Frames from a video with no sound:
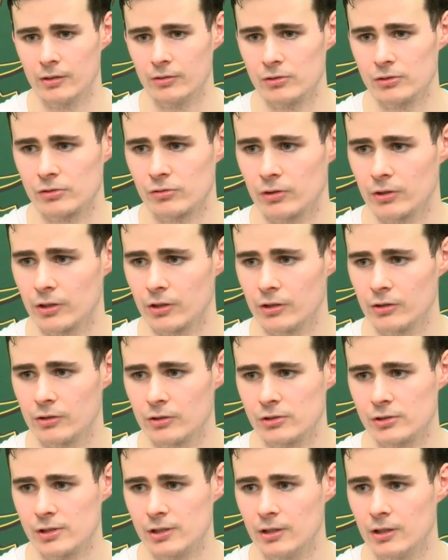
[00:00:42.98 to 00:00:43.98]
it was really good
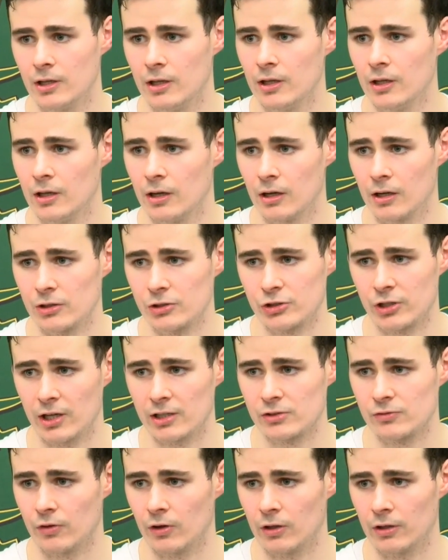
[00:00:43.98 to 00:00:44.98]
to see our
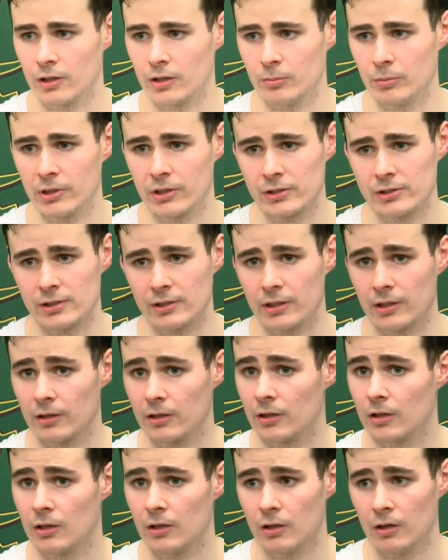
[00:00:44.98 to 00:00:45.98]
shots fall in because, like,
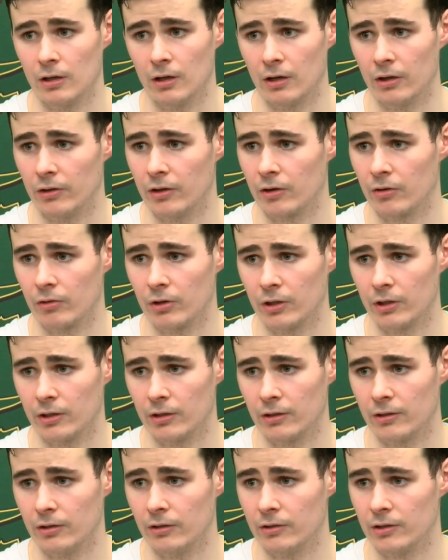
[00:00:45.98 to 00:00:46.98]
they're
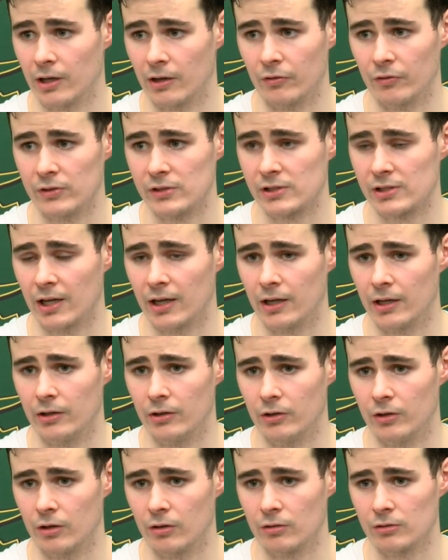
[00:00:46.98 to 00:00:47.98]
really tough inside,
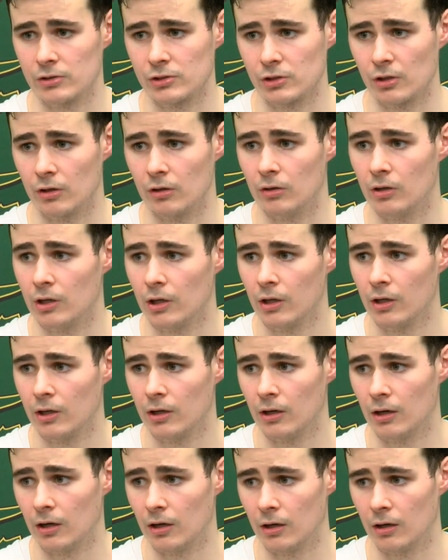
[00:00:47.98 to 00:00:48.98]
you know, so
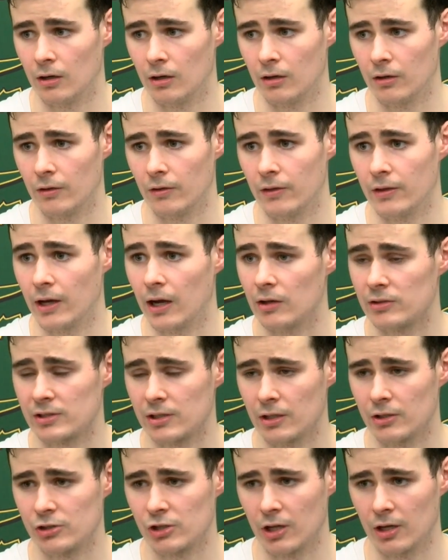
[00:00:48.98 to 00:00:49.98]
the
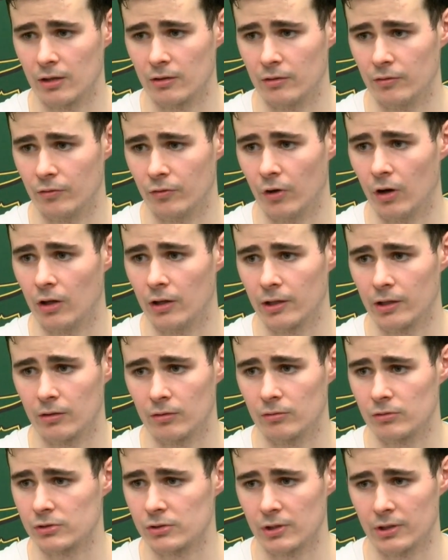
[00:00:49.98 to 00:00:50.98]
outside shot
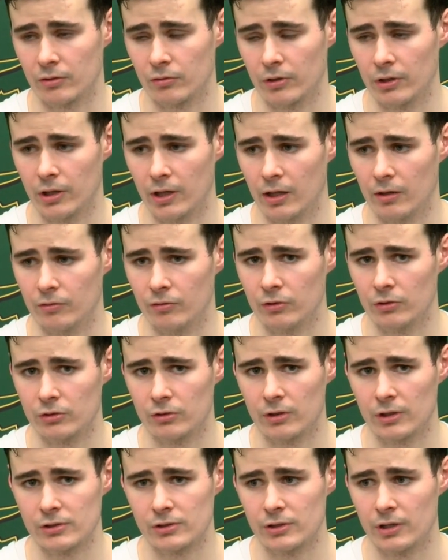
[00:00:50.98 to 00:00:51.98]
falling was, like, really helpful
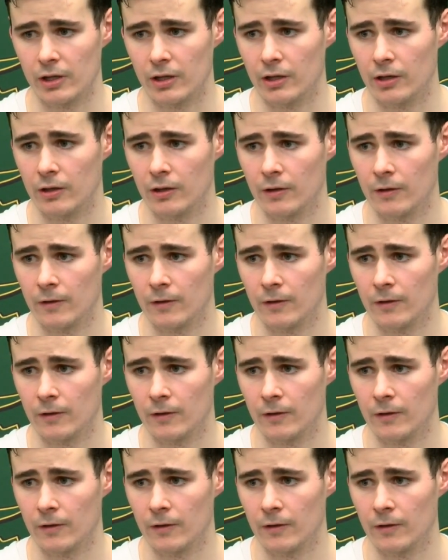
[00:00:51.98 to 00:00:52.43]
to us today.